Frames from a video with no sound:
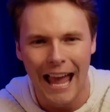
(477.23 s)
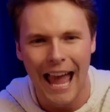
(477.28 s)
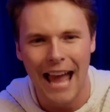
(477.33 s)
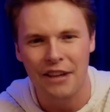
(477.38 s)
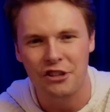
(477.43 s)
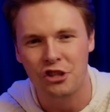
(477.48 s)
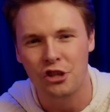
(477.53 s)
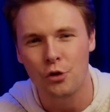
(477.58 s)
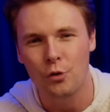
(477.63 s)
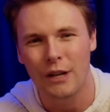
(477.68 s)

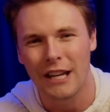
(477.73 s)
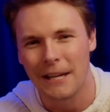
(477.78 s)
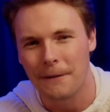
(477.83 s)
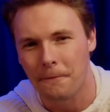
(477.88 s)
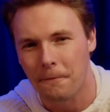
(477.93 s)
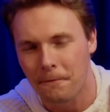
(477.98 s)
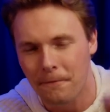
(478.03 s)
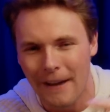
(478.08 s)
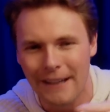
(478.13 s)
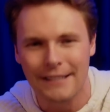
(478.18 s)
as you
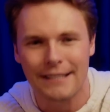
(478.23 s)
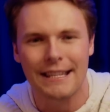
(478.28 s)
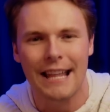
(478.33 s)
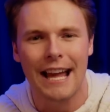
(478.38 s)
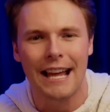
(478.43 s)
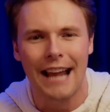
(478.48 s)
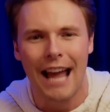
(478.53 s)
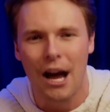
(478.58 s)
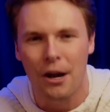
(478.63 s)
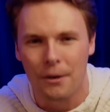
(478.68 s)
confess
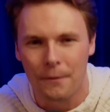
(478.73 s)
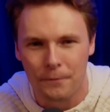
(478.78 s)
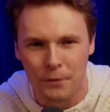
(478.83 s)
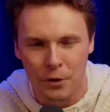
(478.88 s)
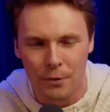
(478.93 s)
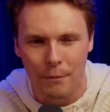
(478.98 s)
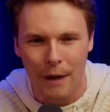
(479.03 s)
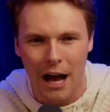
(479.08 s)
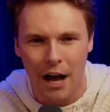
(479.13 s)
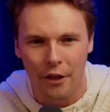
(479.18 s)
that out of
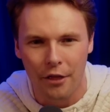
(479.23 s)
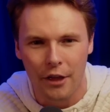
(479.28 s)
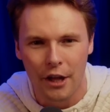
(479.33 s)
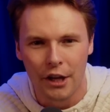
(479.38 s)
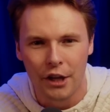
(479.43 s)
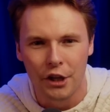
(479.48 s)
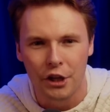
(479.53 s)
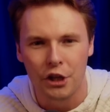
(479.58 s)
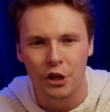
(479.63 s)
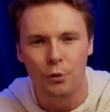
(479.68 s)
your mouth,
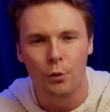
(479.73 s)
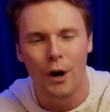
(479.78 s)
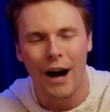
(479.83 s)
you